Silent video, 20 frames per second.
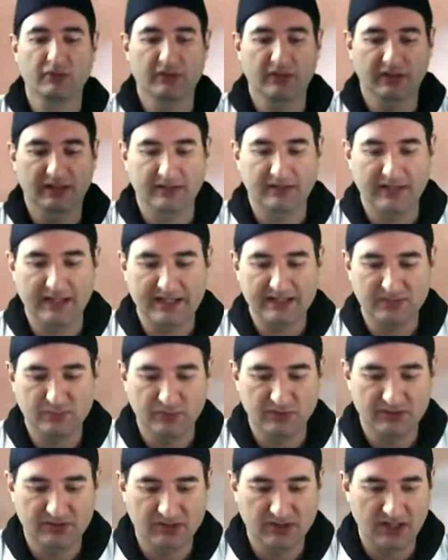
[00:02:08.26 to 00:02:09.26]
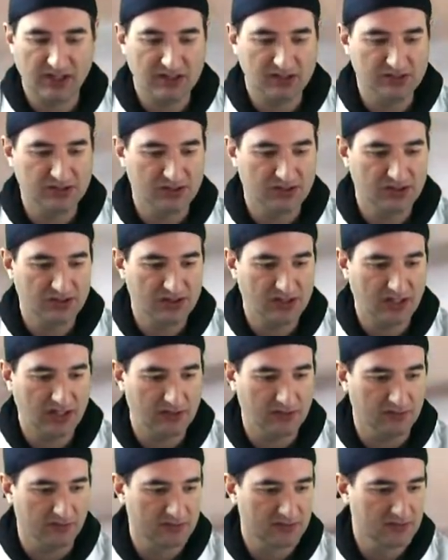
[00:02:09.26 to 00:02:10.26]
it, and that's what changed the
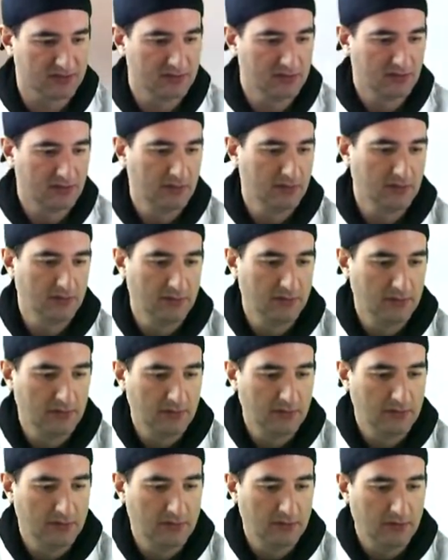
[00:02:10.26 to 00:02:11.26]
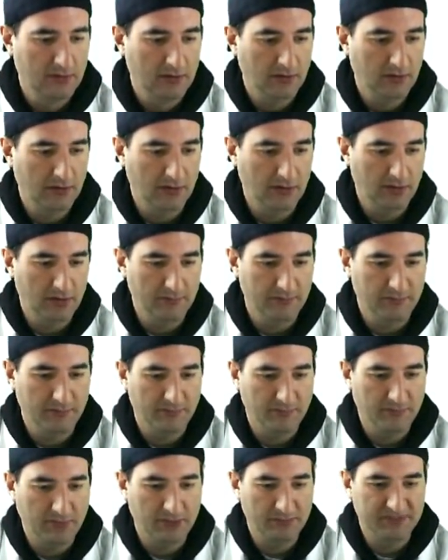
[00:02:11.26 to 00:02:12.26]
channels. Um,
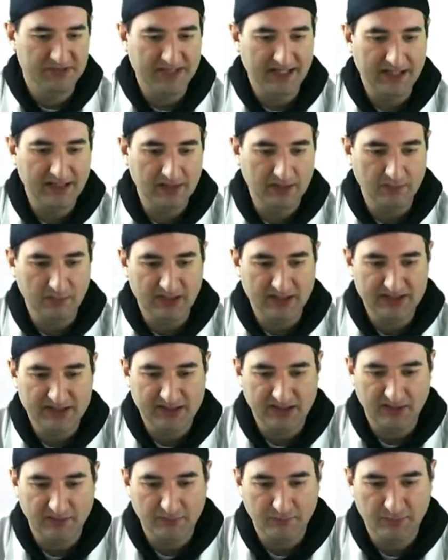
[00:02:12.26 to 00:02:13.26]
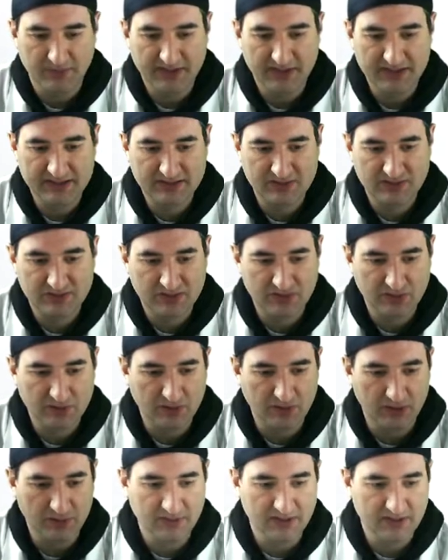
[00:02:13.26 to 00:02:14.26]
I'm dating myself, but that's
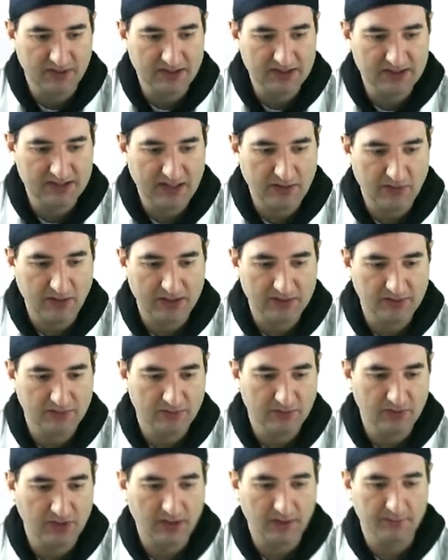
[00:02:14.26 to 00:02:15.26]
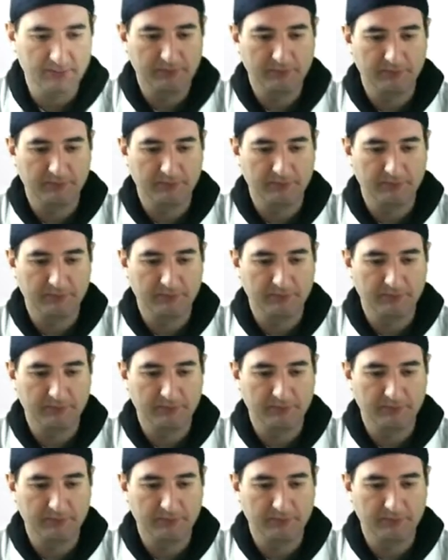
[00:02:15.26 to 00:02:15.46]
true. I mean, that's how I grew up